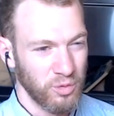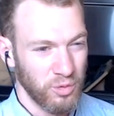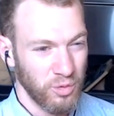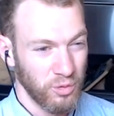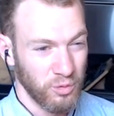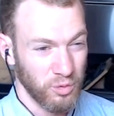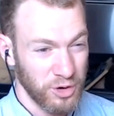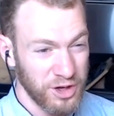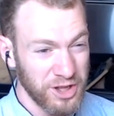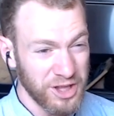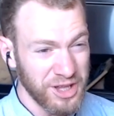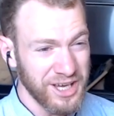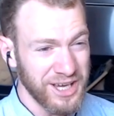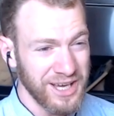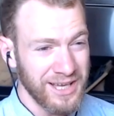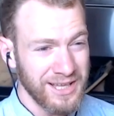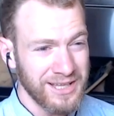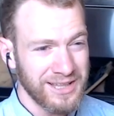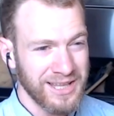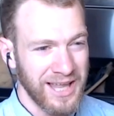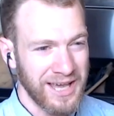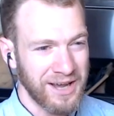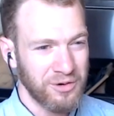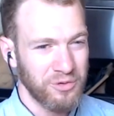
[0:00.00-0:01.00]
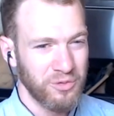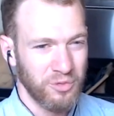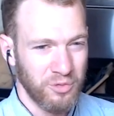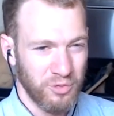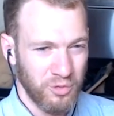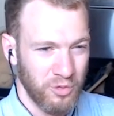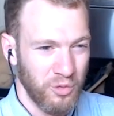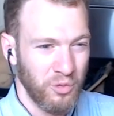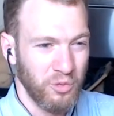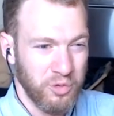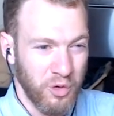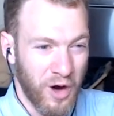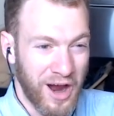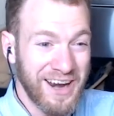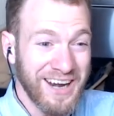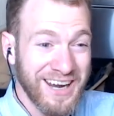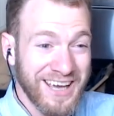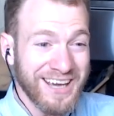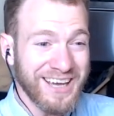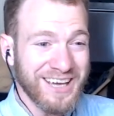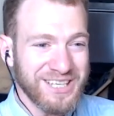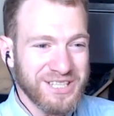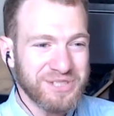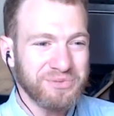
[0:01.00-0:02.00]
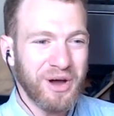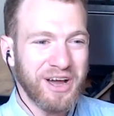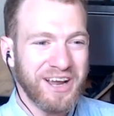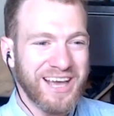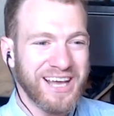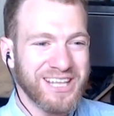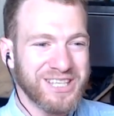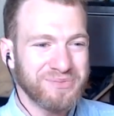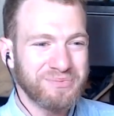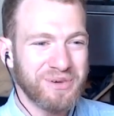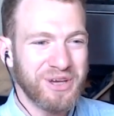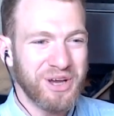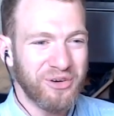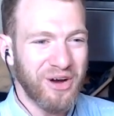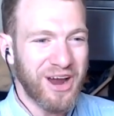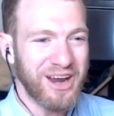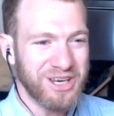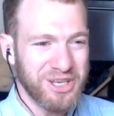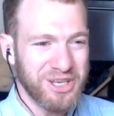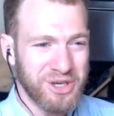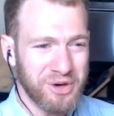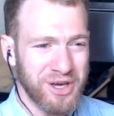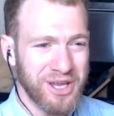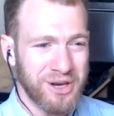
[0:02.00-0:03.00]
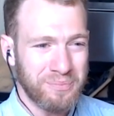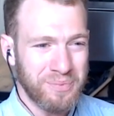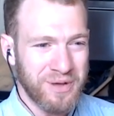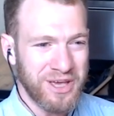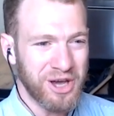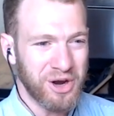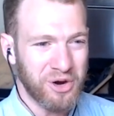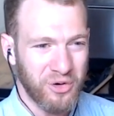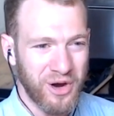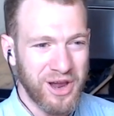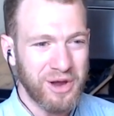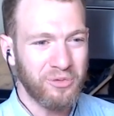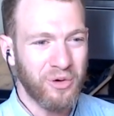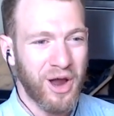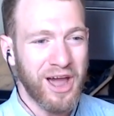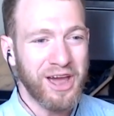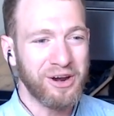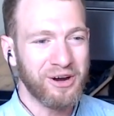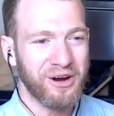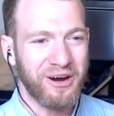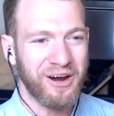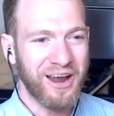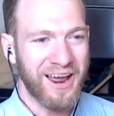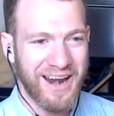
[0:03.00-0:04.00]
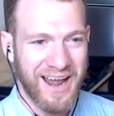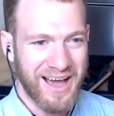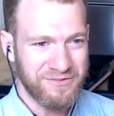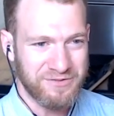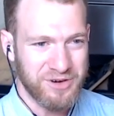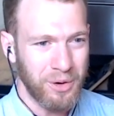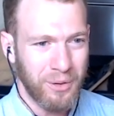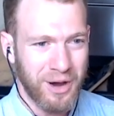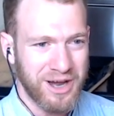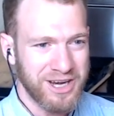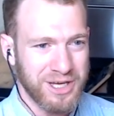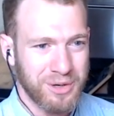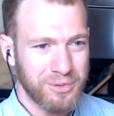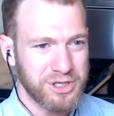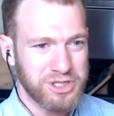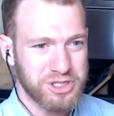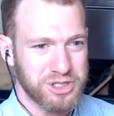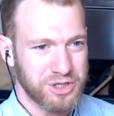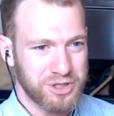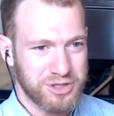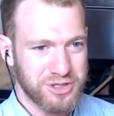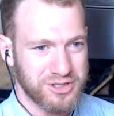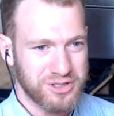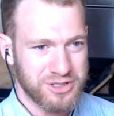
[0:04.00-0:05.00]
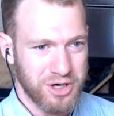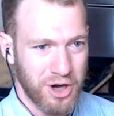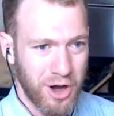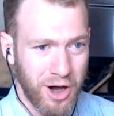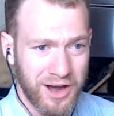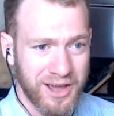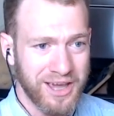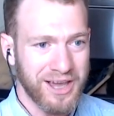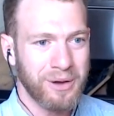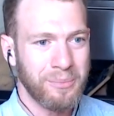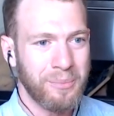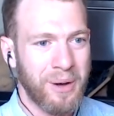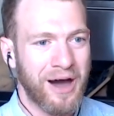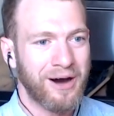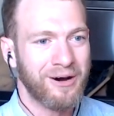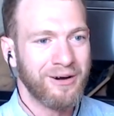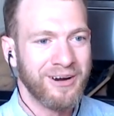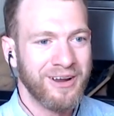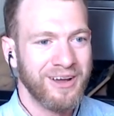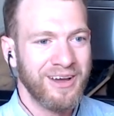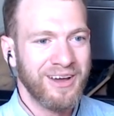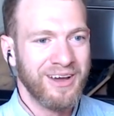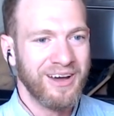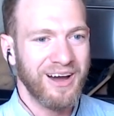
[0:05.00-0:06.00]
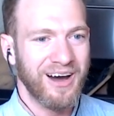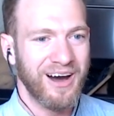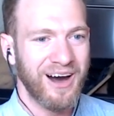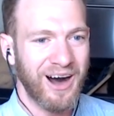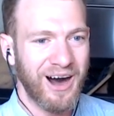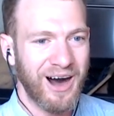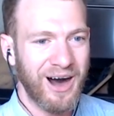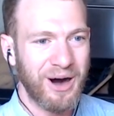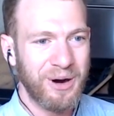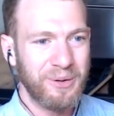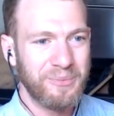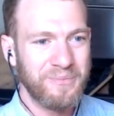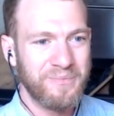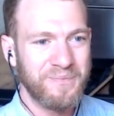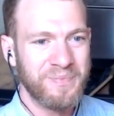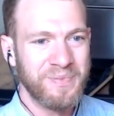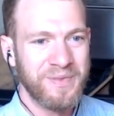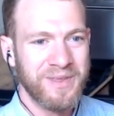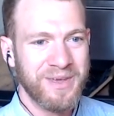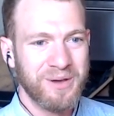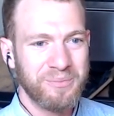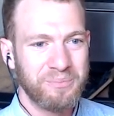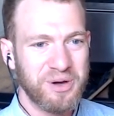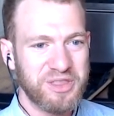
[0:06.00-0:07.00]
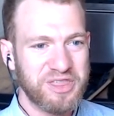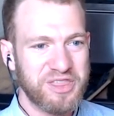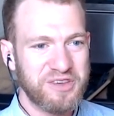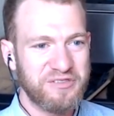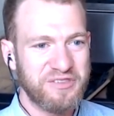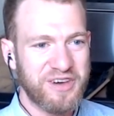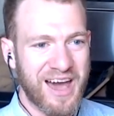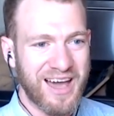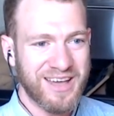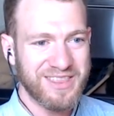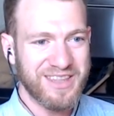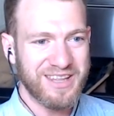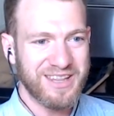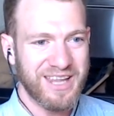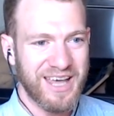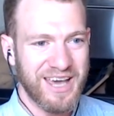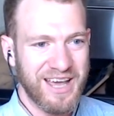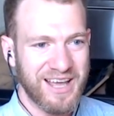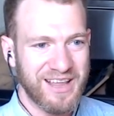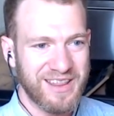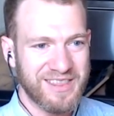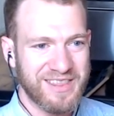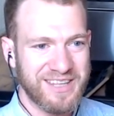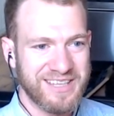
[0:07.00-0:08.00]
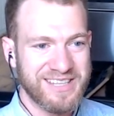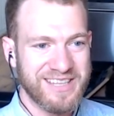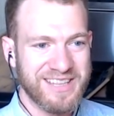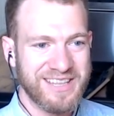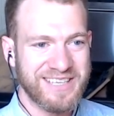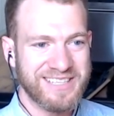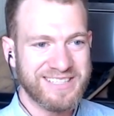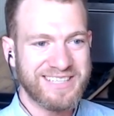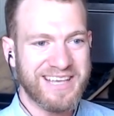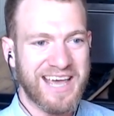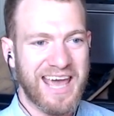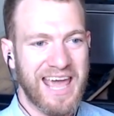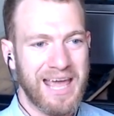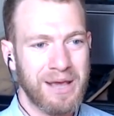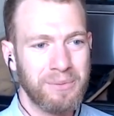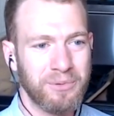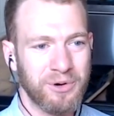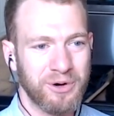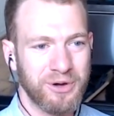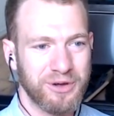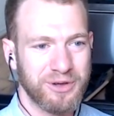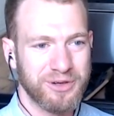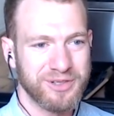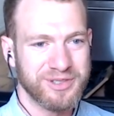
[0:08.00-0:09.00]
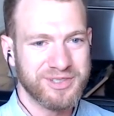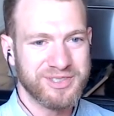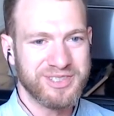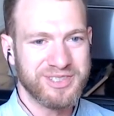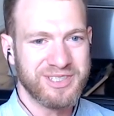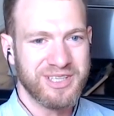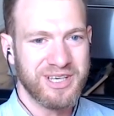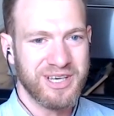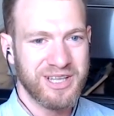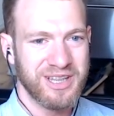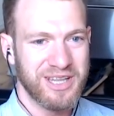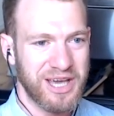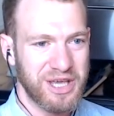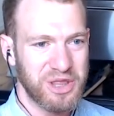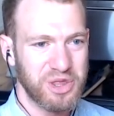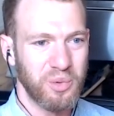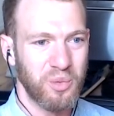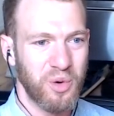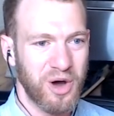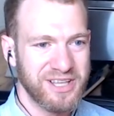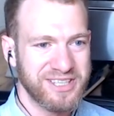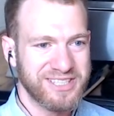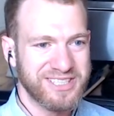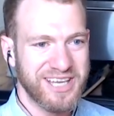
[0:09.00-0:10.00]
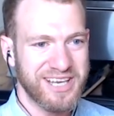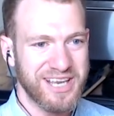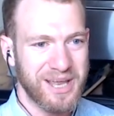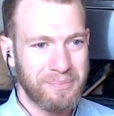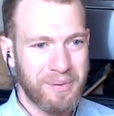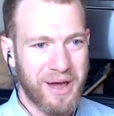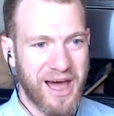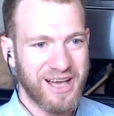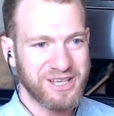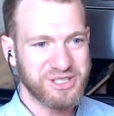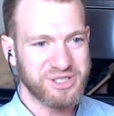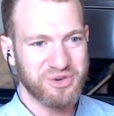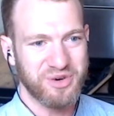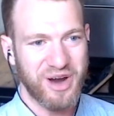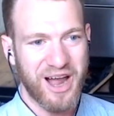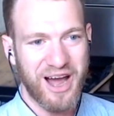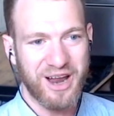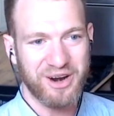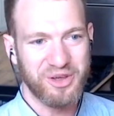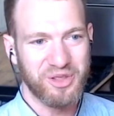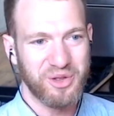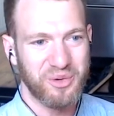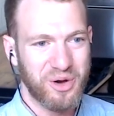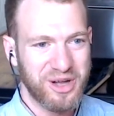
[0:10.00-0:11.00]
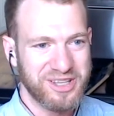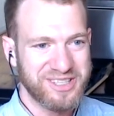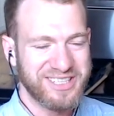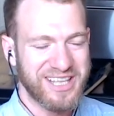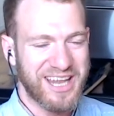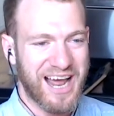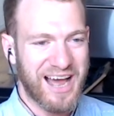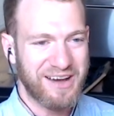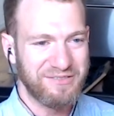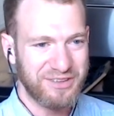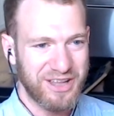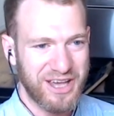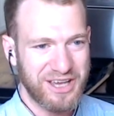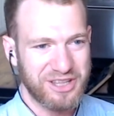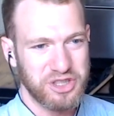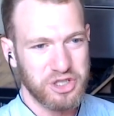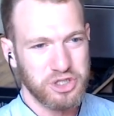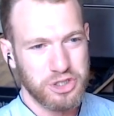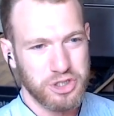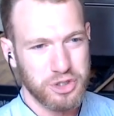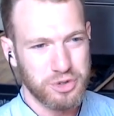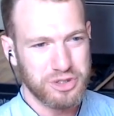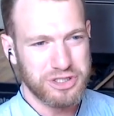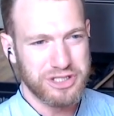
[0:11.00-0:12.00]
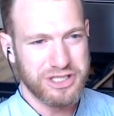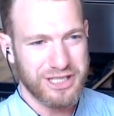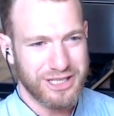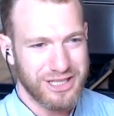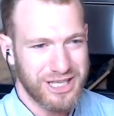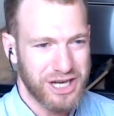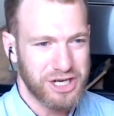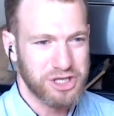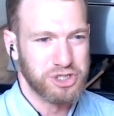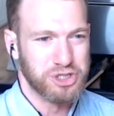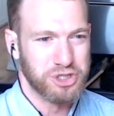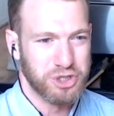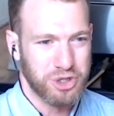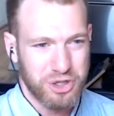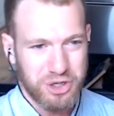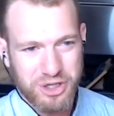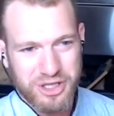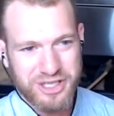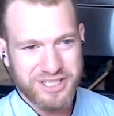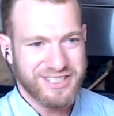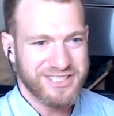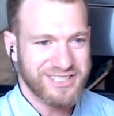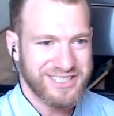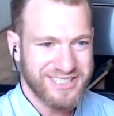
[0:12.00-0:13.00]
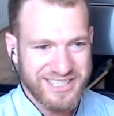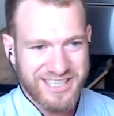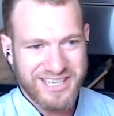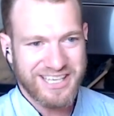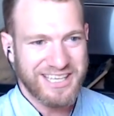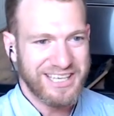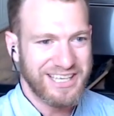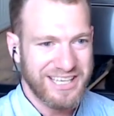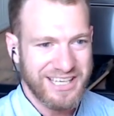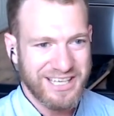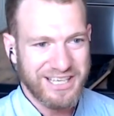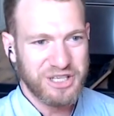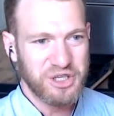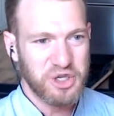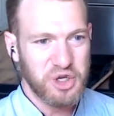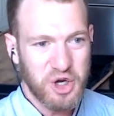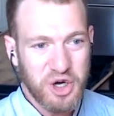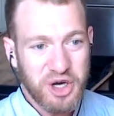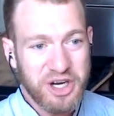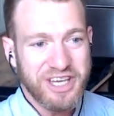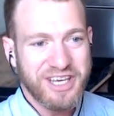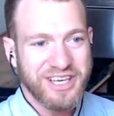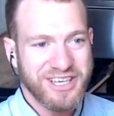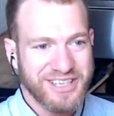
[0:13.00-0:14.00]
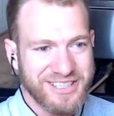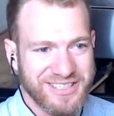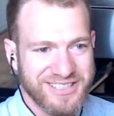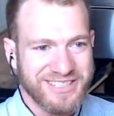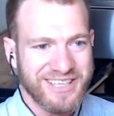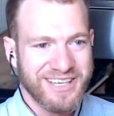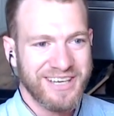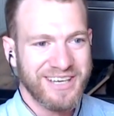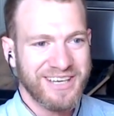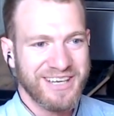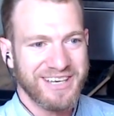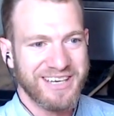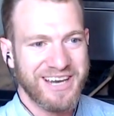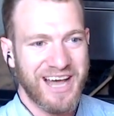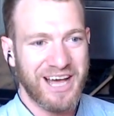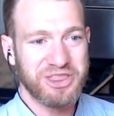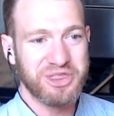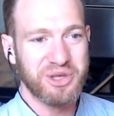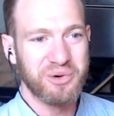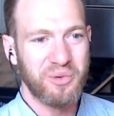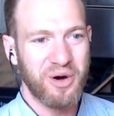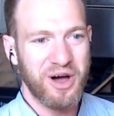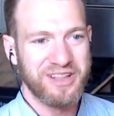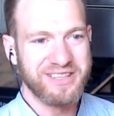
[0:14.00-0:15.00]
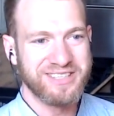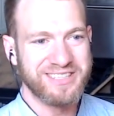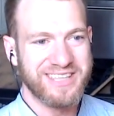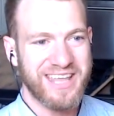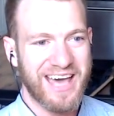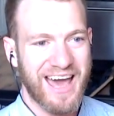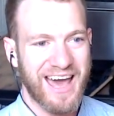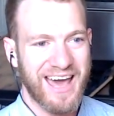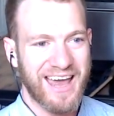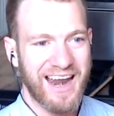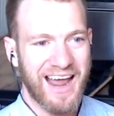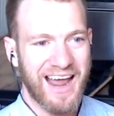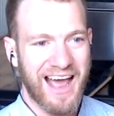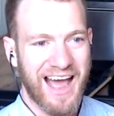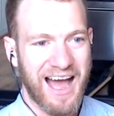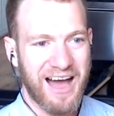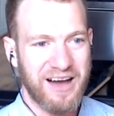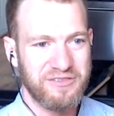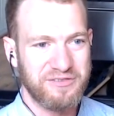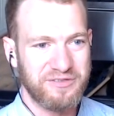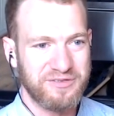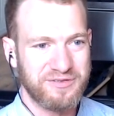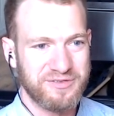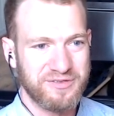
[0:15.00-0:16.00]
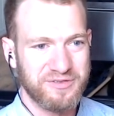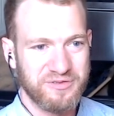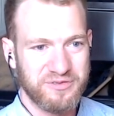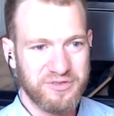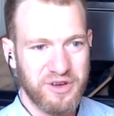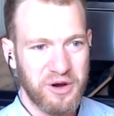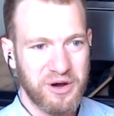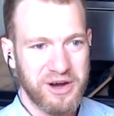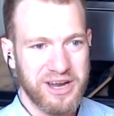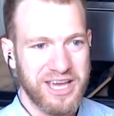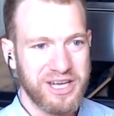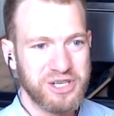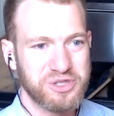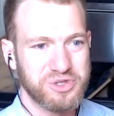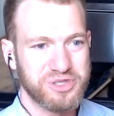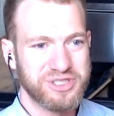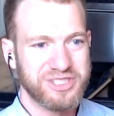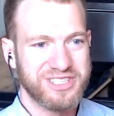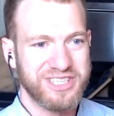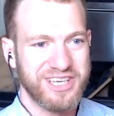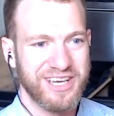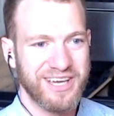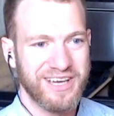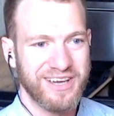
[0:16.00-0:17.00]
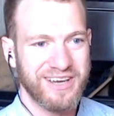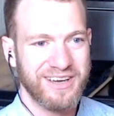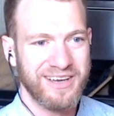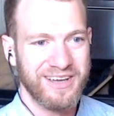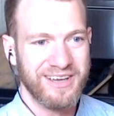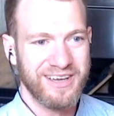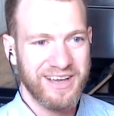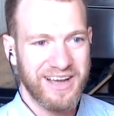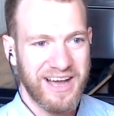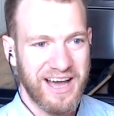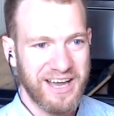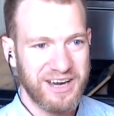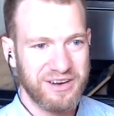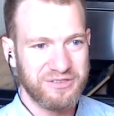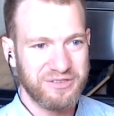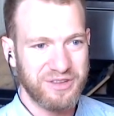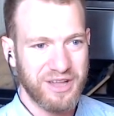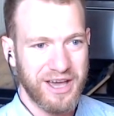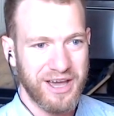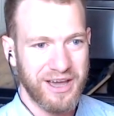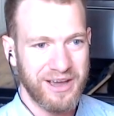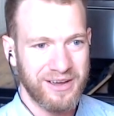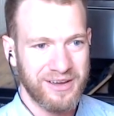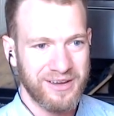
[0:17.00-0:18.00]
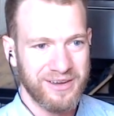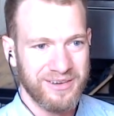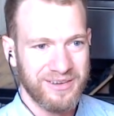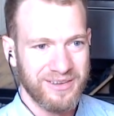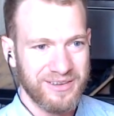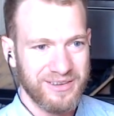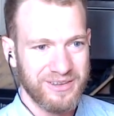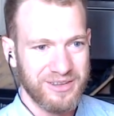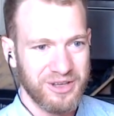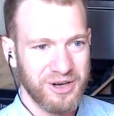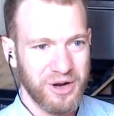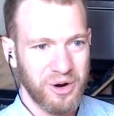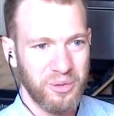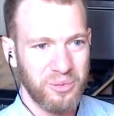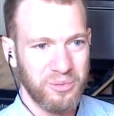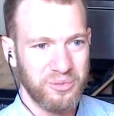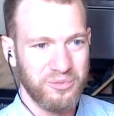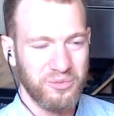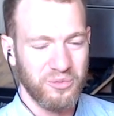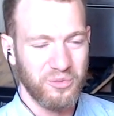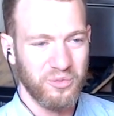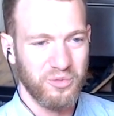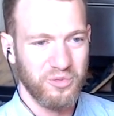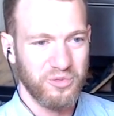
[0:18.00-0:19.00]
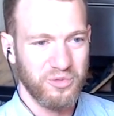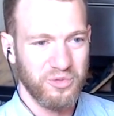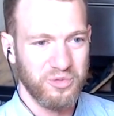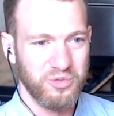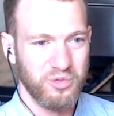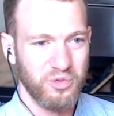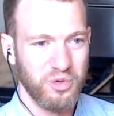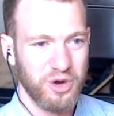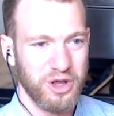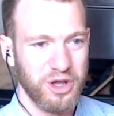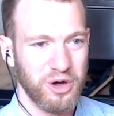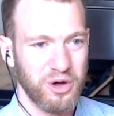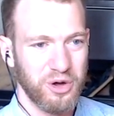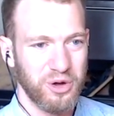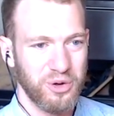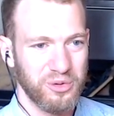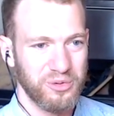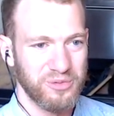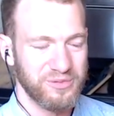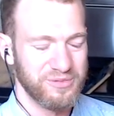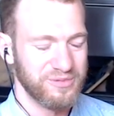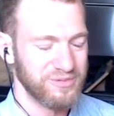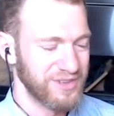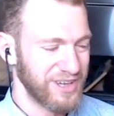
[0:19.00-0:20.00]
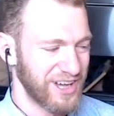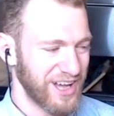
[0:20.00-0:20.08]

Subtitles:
really? Like, writing is what gets me great? You can be a great writer and have no idea what you're talking about. But the fact that, like, these cables, like, the ones that get passed around are the ones that have, like, the juicy, like, journalistic-y goodies, not the ones that have very interesting kind of, like, you know, real...